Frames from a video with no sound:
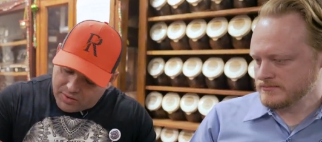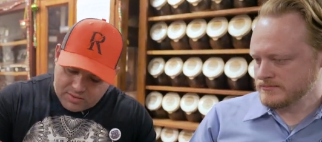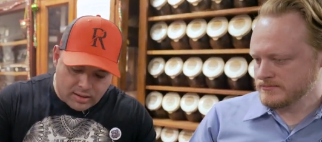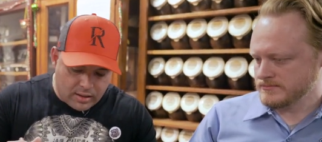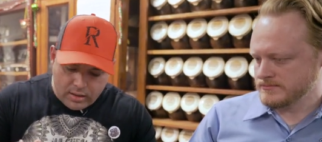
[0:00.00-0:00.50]

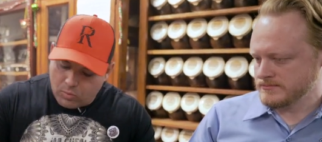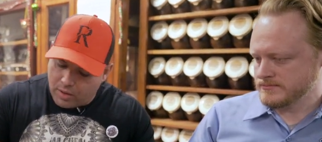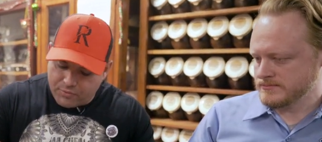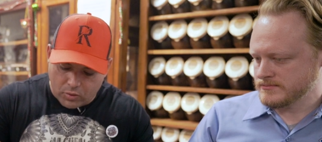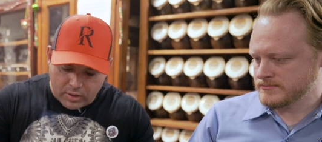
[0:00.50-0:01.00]
Speaker 1: Esteli, we
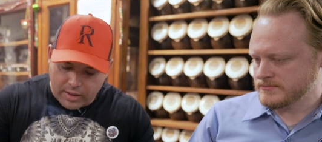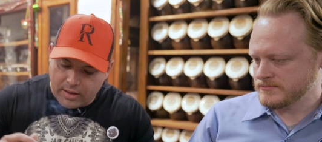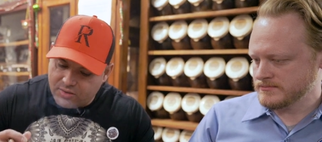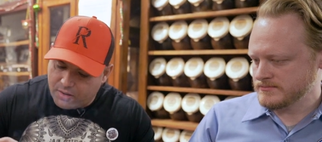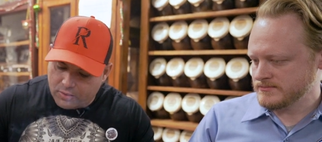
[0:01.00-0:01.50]
have
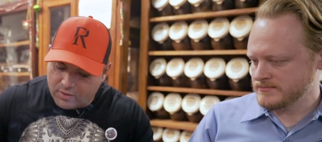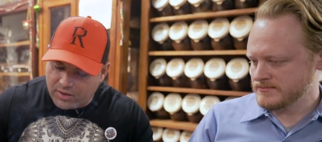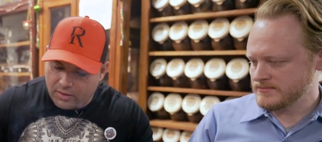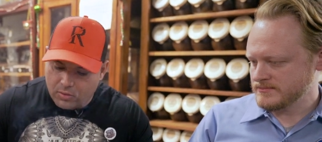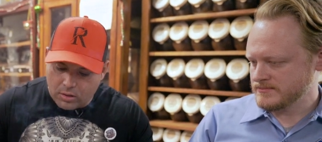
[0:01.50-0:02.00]
Condega is here in the
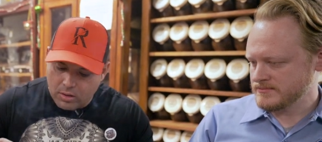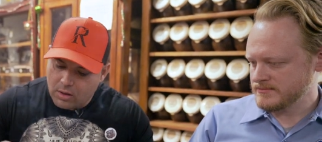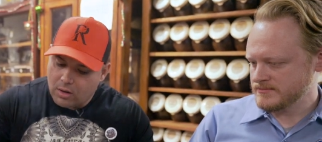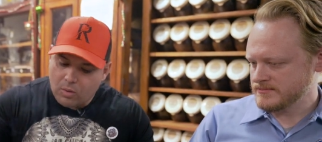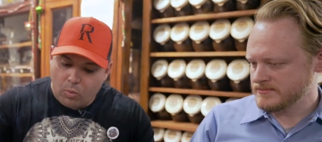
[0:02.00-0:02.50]
center.
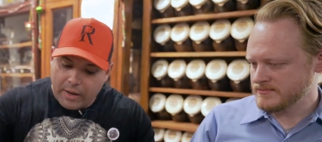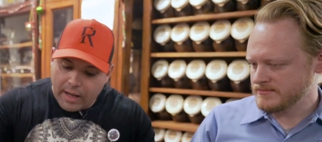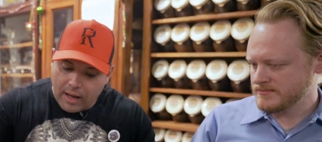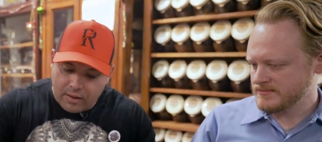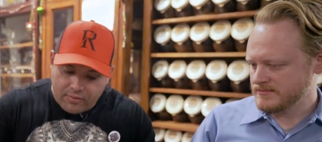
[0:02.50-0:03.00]
We
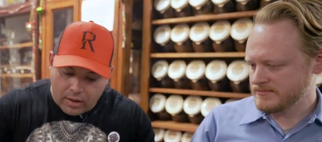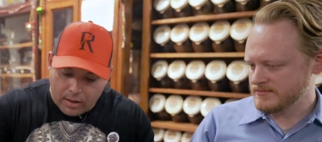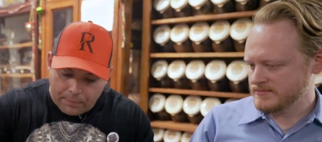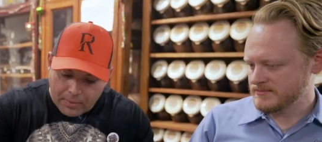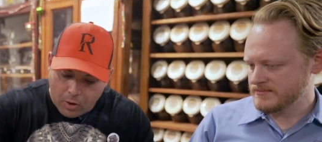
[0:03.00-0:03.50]
have
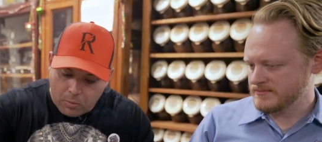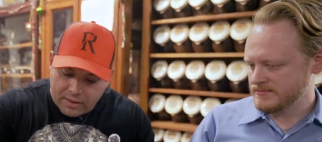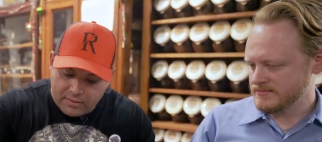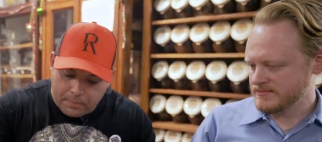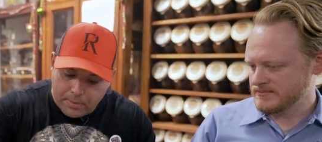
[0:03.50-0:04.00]
uh,
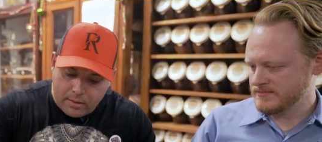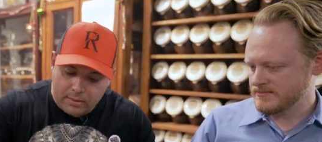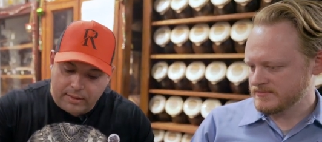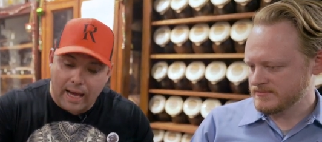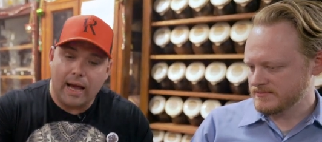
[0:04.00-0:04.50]

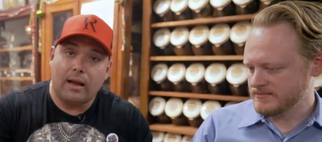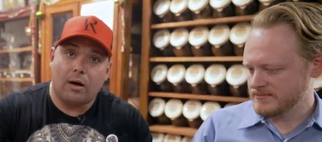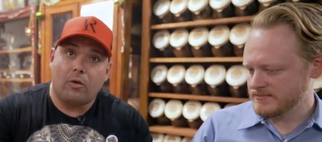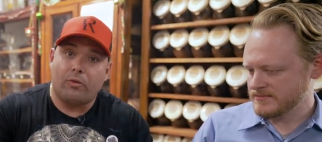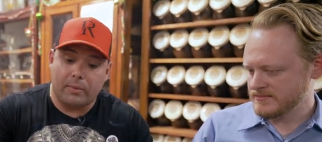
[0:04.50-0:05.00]
Ometepe, the
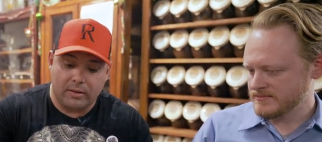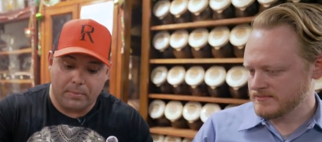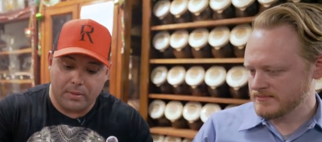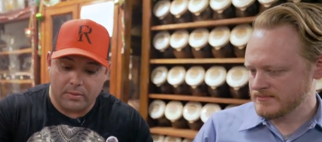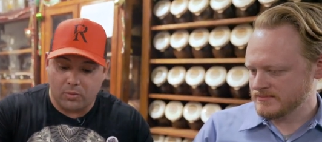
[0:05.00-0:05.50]
island of
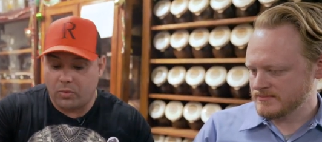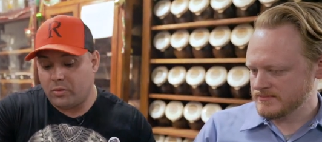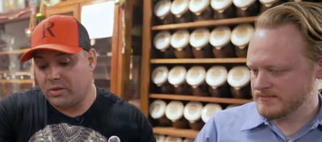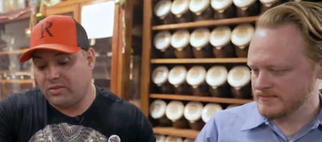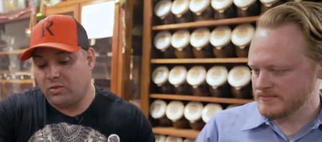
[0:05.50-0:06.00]

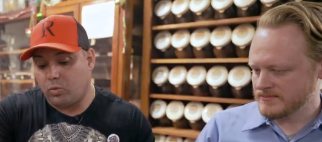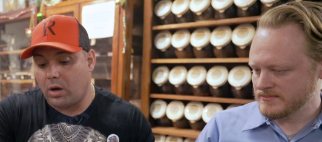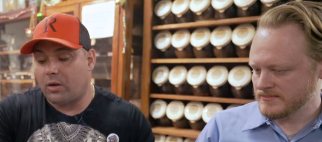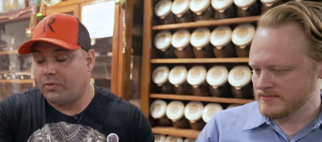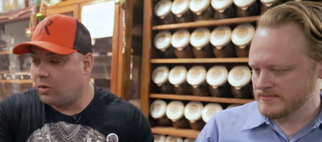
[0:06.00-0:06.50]
Ometepe. This is
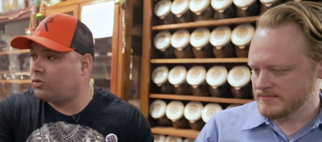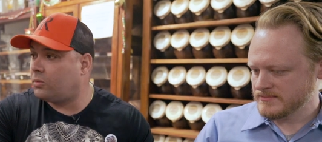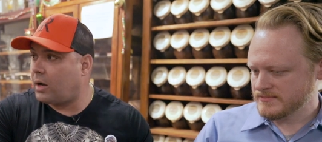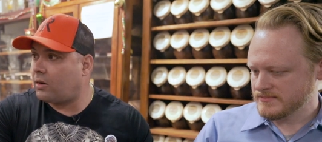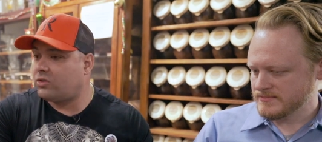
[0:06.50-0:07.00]
one of those
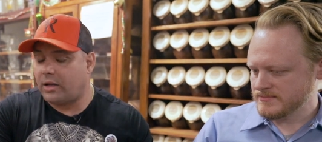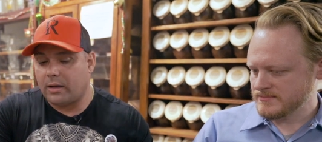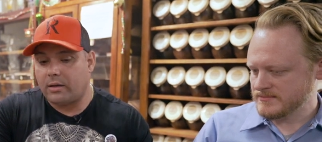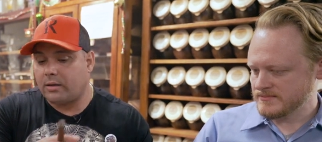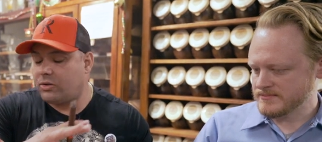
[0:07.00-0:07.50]
tobaccos that
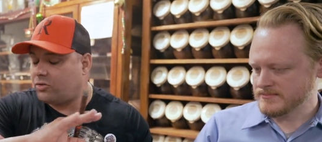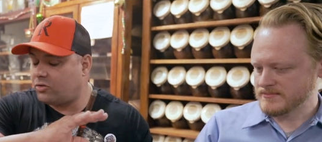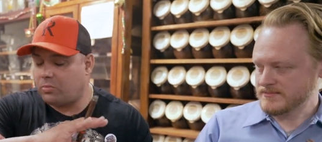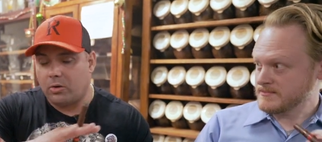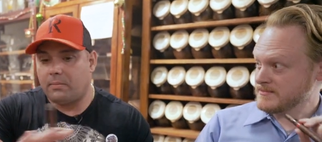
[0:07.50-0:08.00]
I can
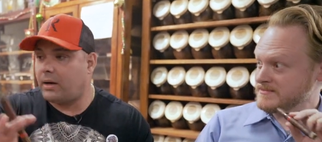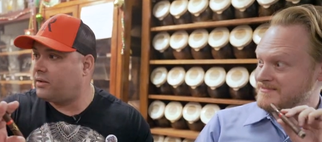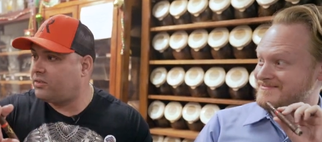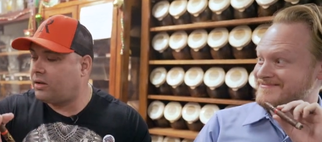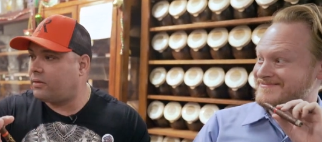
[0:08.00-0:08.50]
just smoke it by
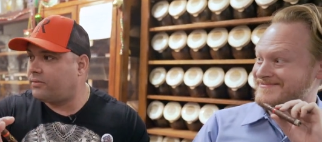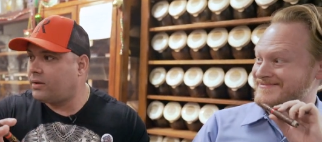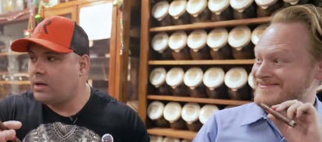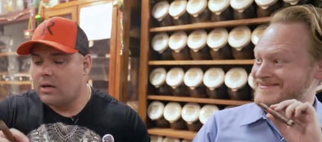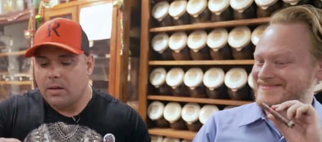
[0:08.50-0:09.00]
itself
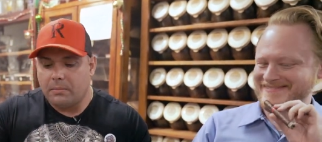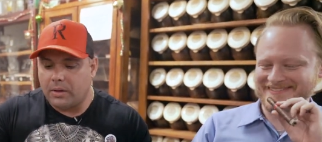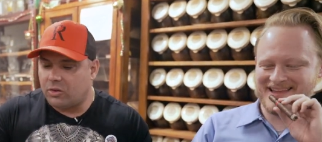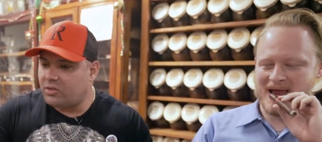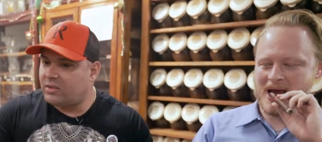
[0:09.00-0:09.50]
mm-hmm.
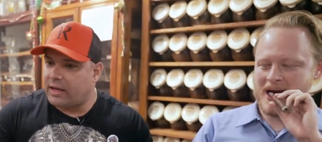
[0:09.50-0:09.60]
because it's